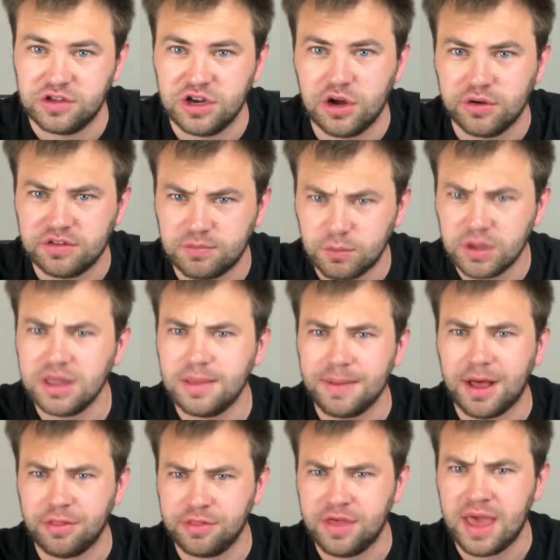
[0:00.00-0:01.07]
You know, it's really
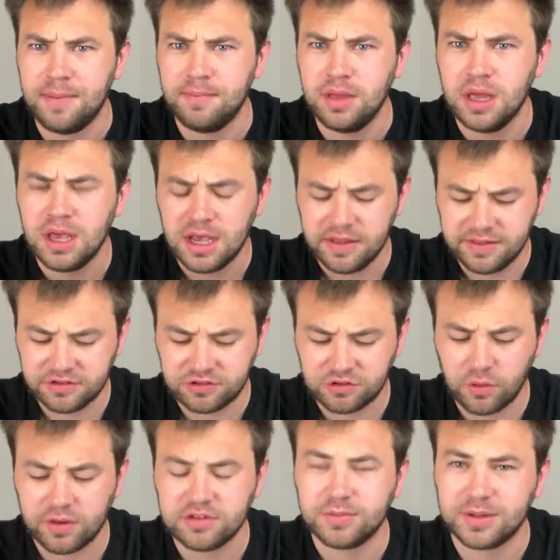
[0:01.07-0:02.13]
about them. This
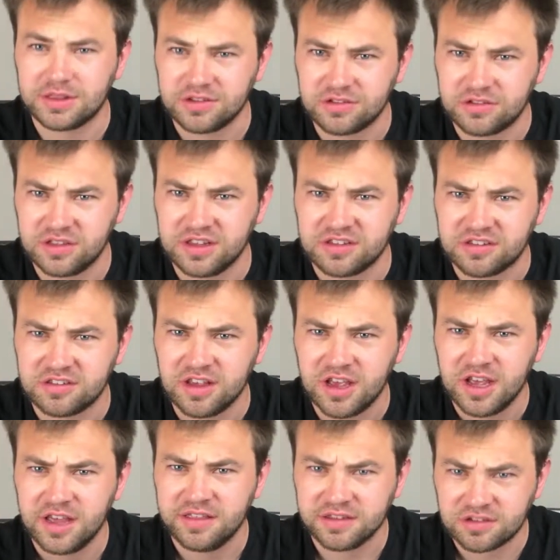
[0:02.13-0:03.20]
story is about
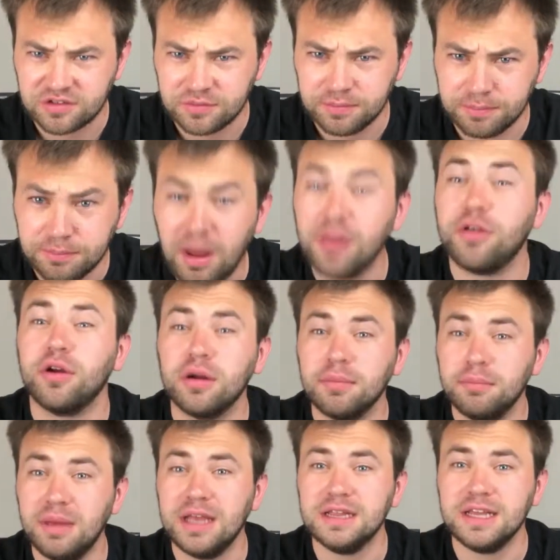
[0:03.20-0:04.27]
this mother.
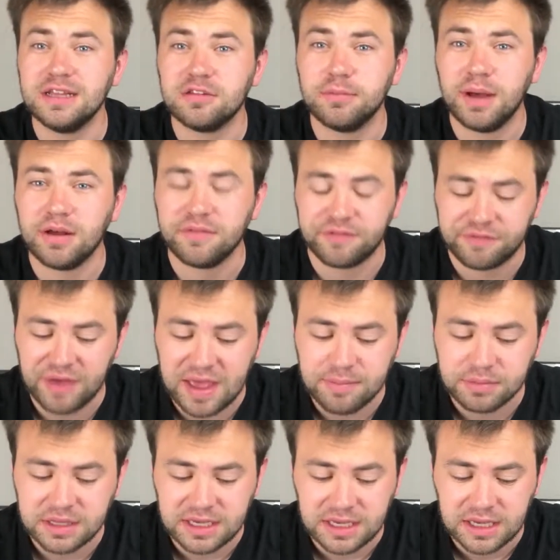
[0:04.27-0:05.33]
Mainly, it's about
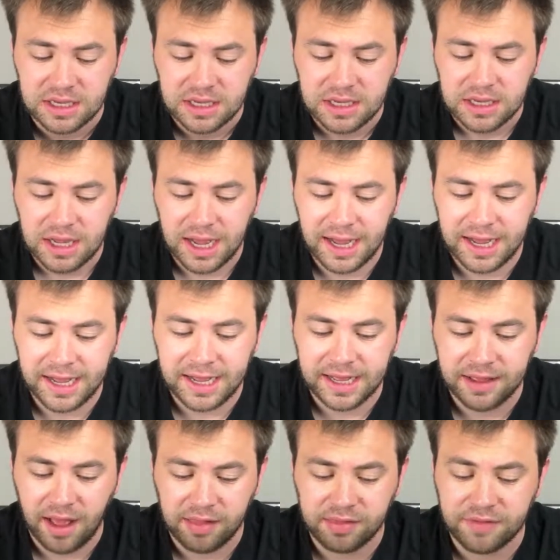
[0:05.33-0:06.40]
family.
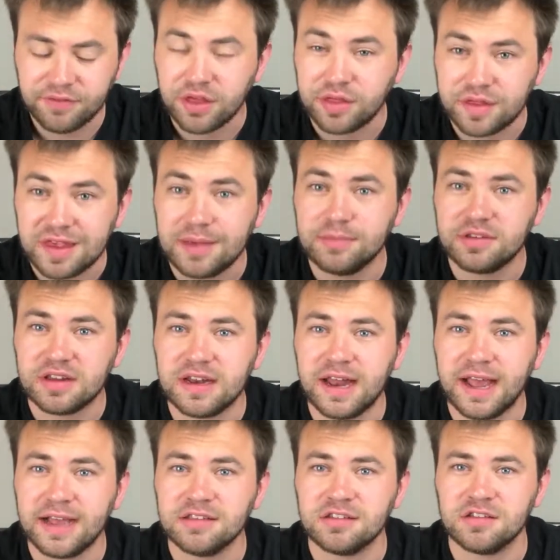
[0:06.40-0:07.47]
I love the themes that it
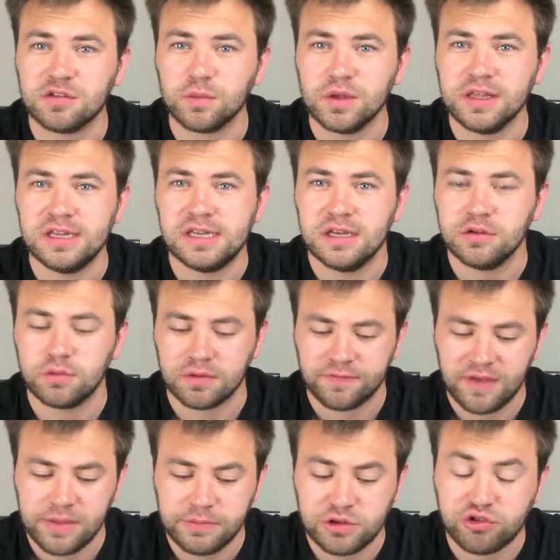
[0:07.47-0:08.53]
has because it really deals with
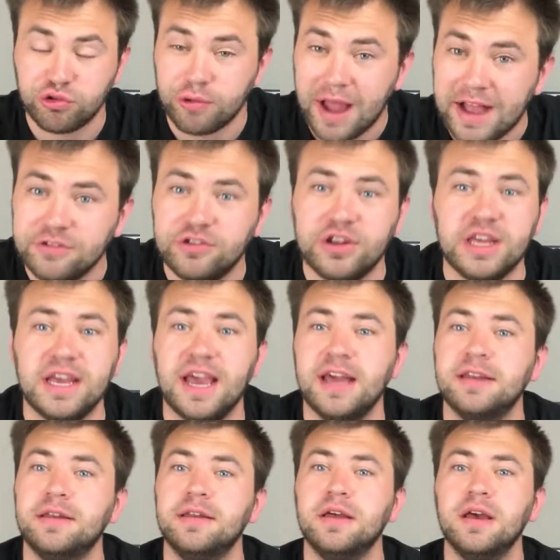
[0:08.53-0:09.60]
family tragedy
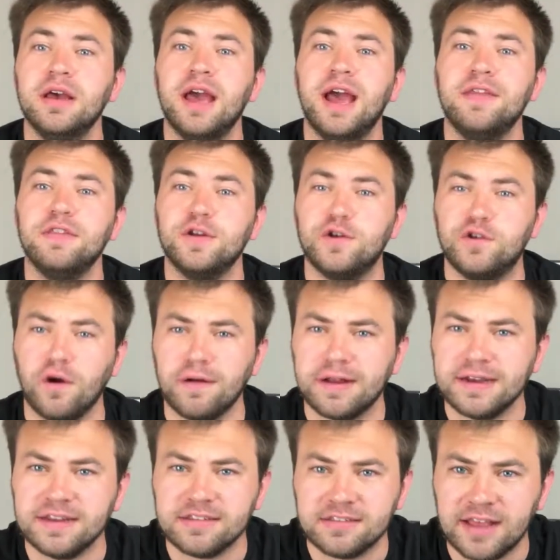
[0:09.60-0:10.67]
and the
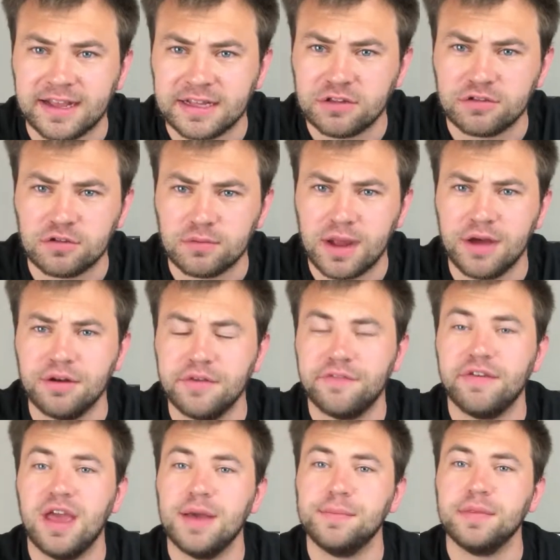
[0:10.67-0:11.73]
darkness that can surround a
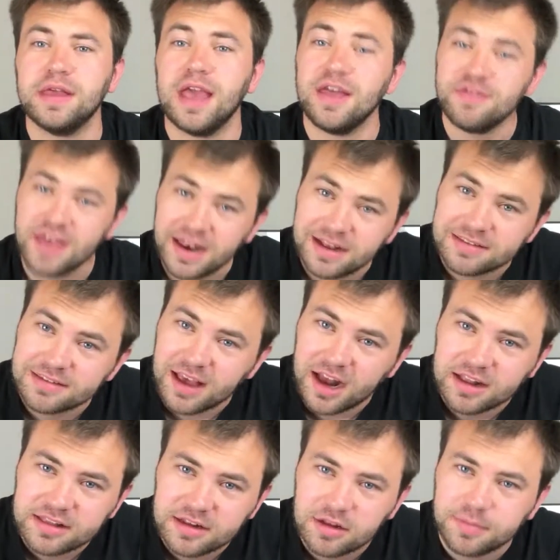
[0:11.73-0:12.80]
family. And then it's
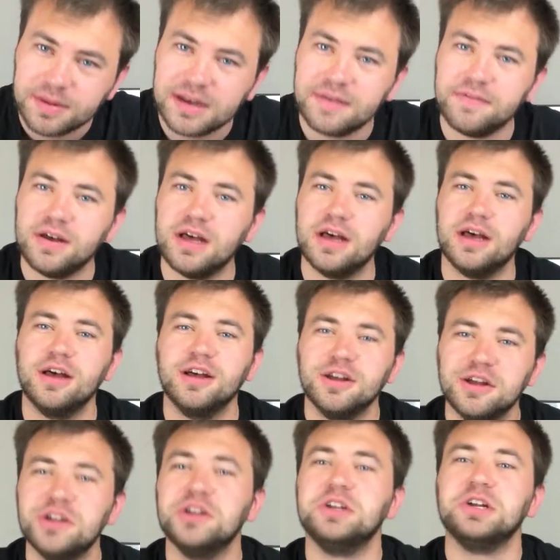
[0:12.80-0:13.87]
got a little bit of a,
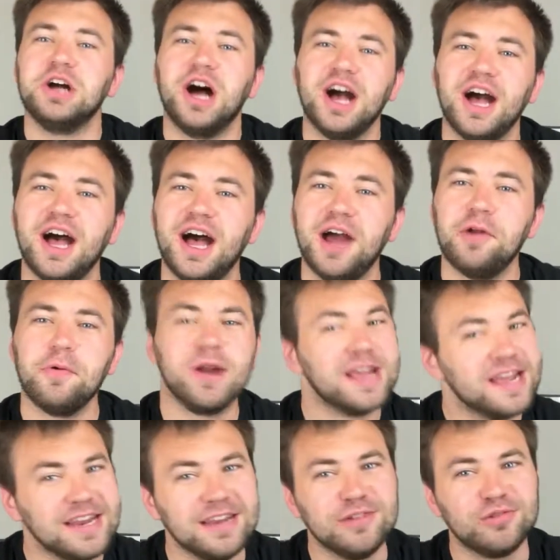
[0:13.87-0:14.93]
I don't want to
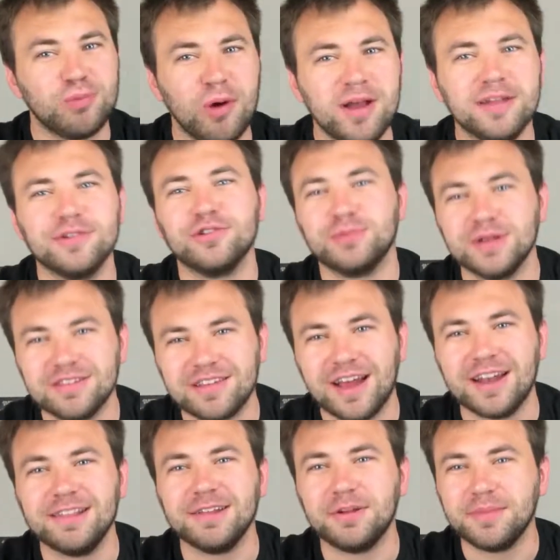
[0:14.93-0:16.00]
get any spoilers, but it's
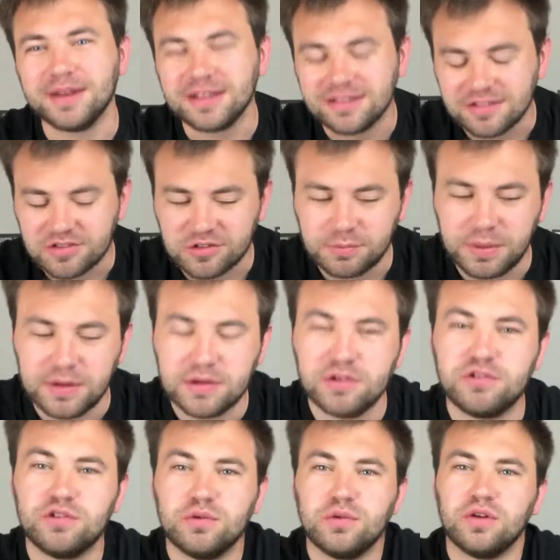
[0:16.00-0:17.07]
got a little bit of the
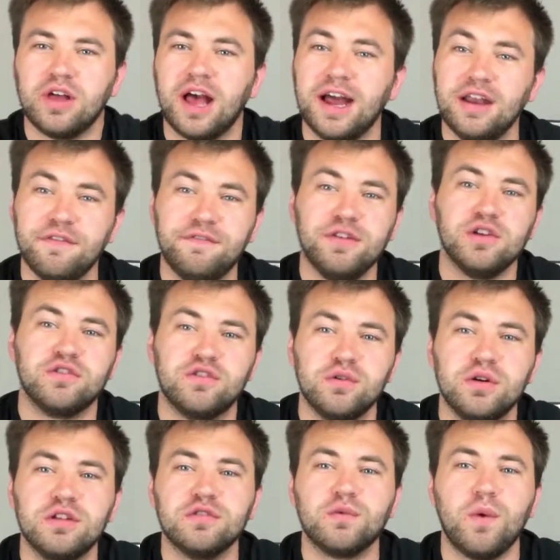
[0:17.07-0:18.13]
spiritual kind of feel
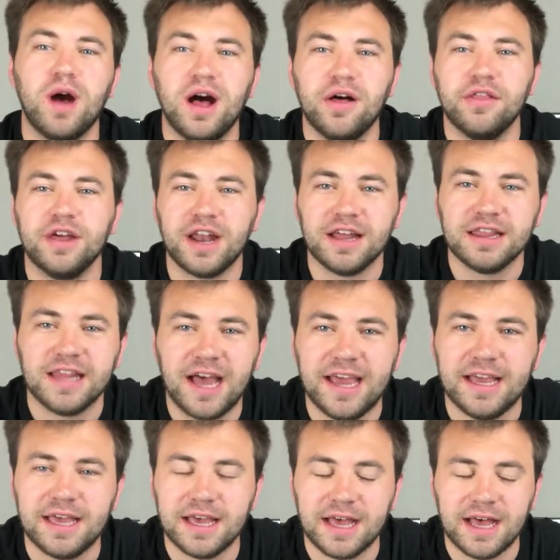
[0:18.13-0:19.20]
to it as well that I
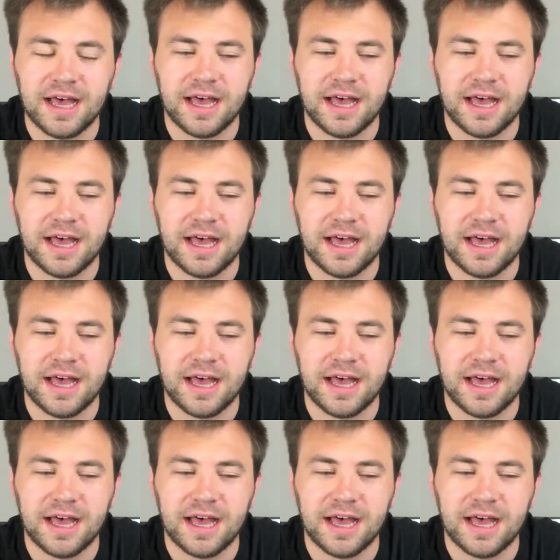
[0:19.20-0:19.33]
like.